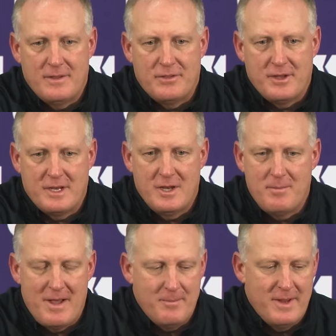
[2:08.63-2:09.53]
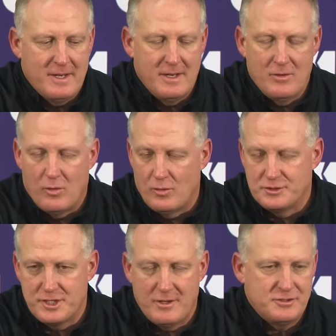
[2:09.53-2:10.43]
thinking about making
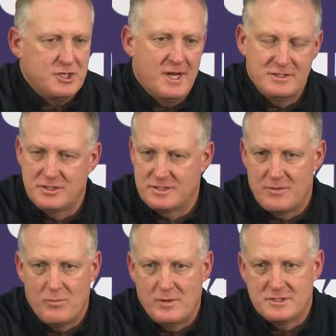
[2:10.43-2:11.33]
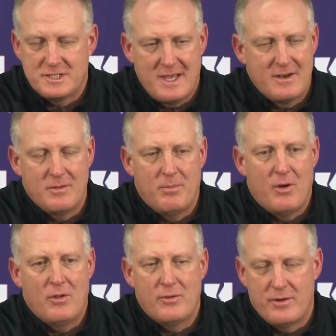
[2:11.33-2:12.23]
wholesale changes on one side of the
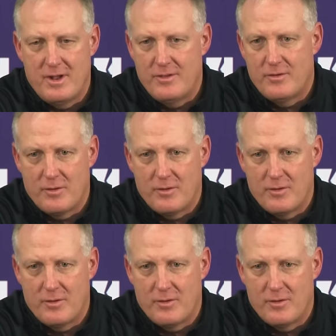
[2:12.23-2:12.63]
ball or another,